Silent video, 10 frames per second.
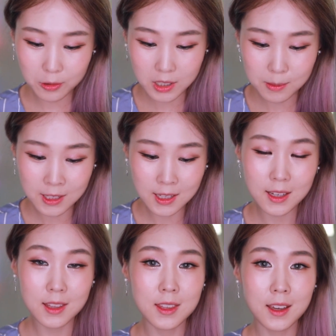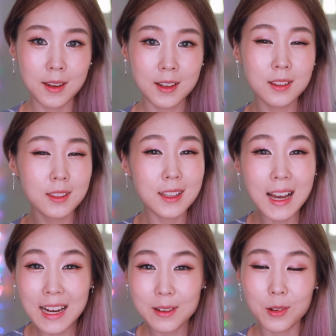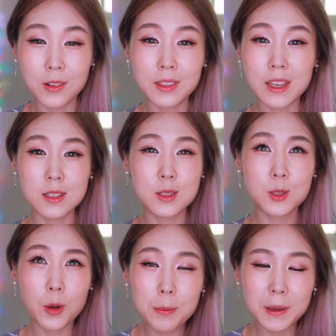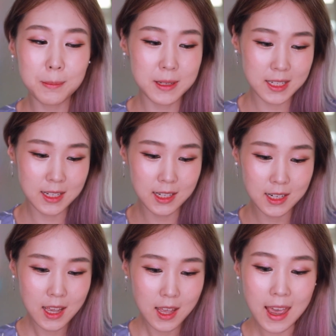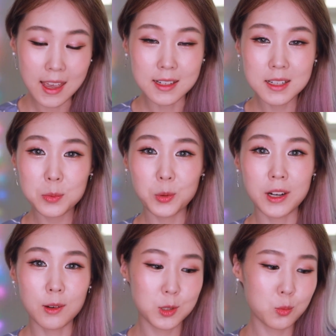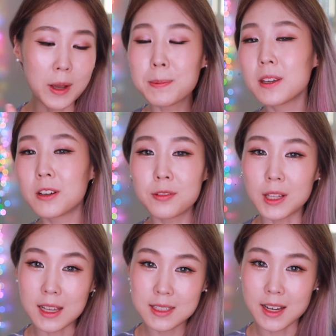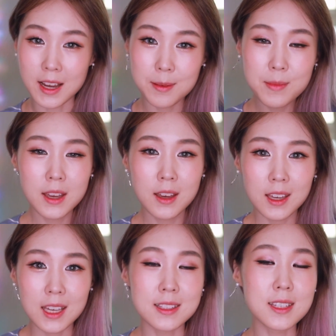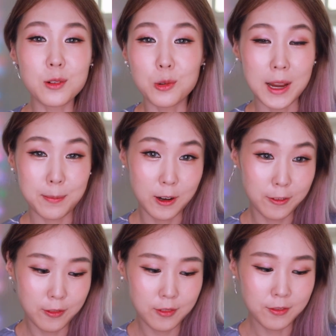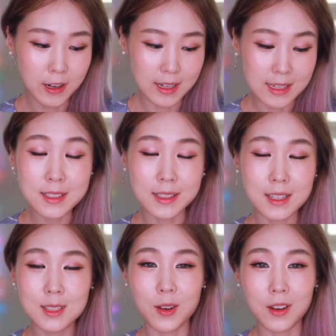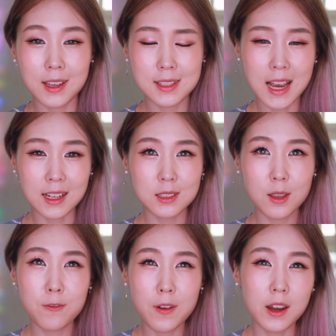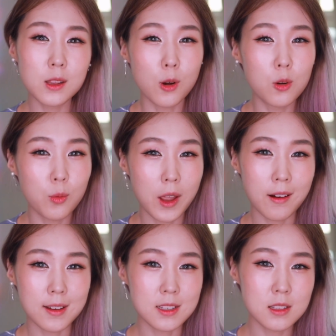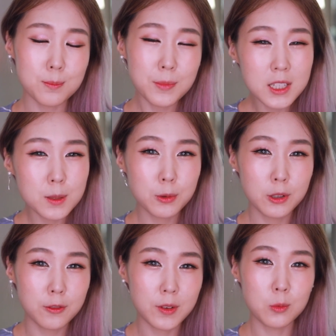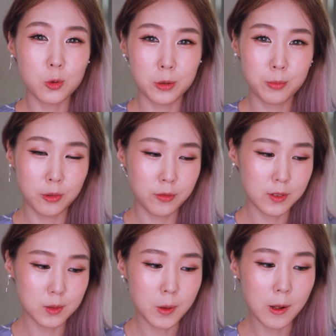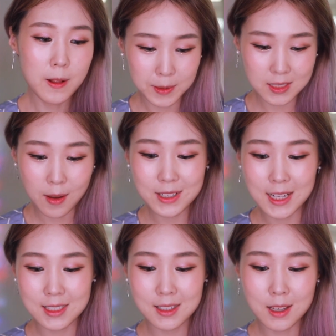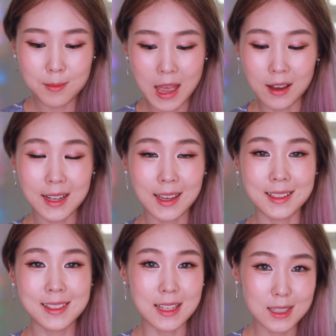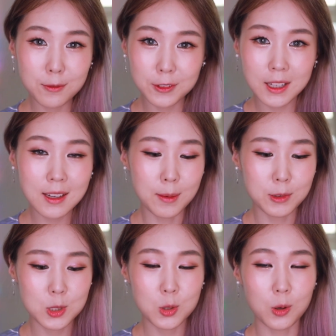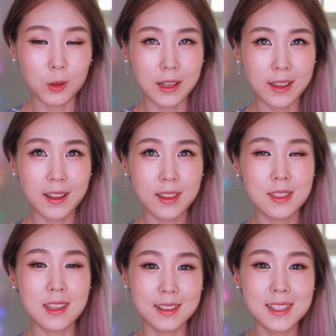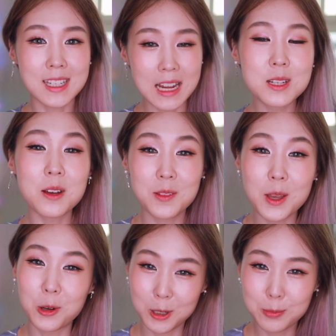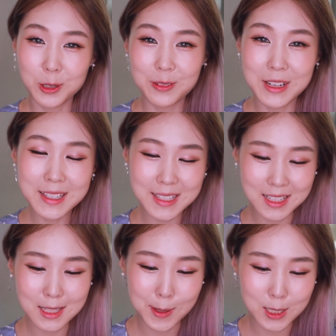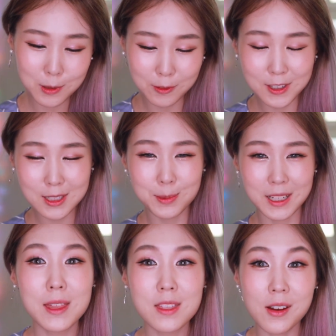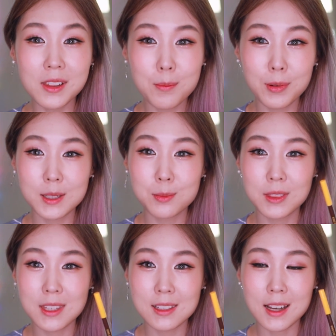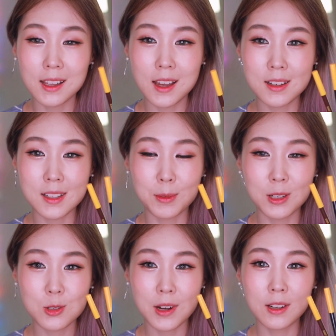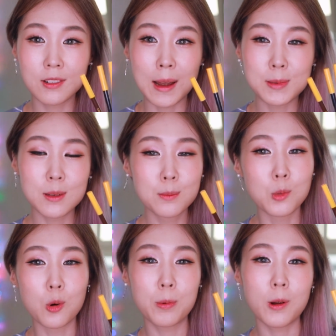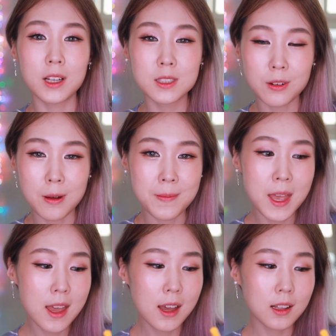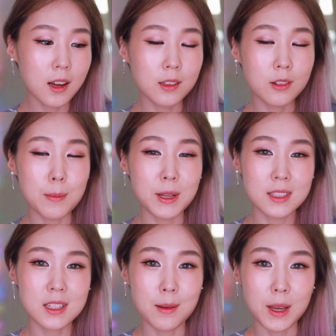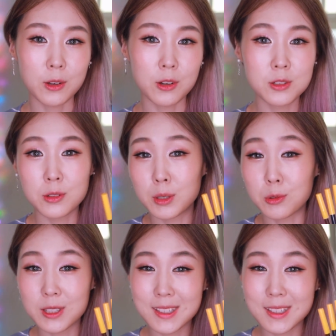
creamy and they glide on. They're so pigmented. And when I was wiping it off last time, it didn't wipe off very easily. So it's actually very long wear and smudge proof and waterproof as well. Because I haven't tested them out extensively, I'm not sure like the extent of their waterproofness and smudge proofness, but I've been thoroughly impressed with these eyeliners. I'm gonna try and grab some more products from Hologram next time I go to Reward